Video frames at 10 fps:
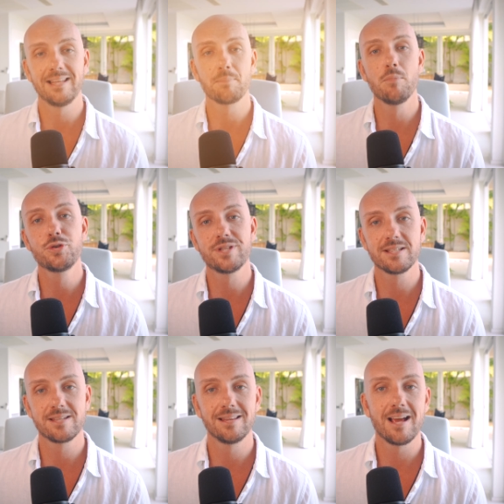And like most
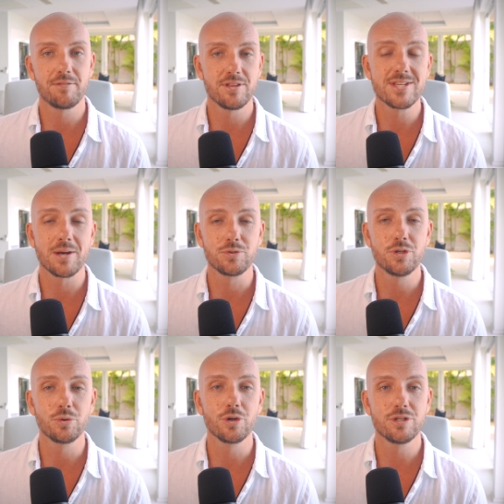things in life that sound
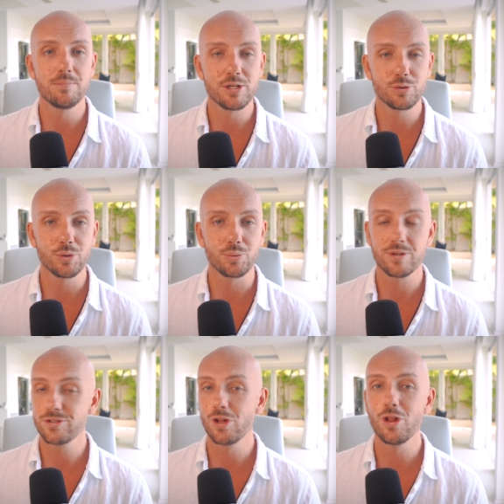too good to be true,
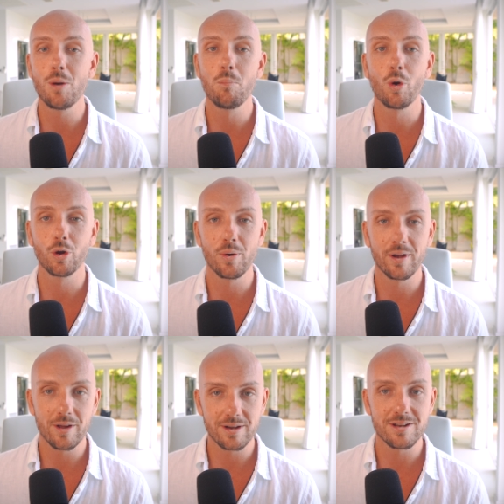there's a lot more
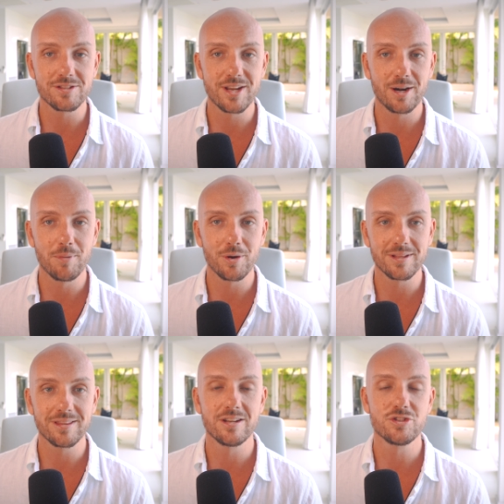going on in a
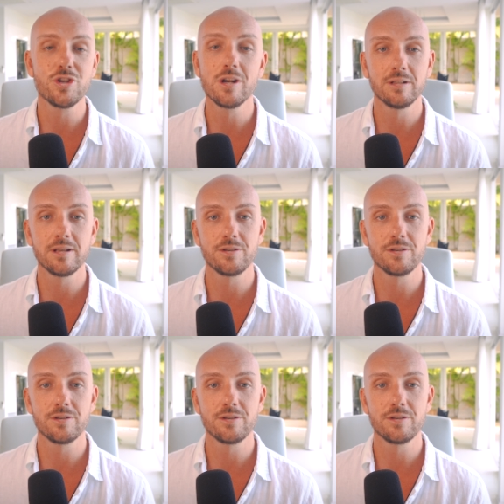ceremony than is generally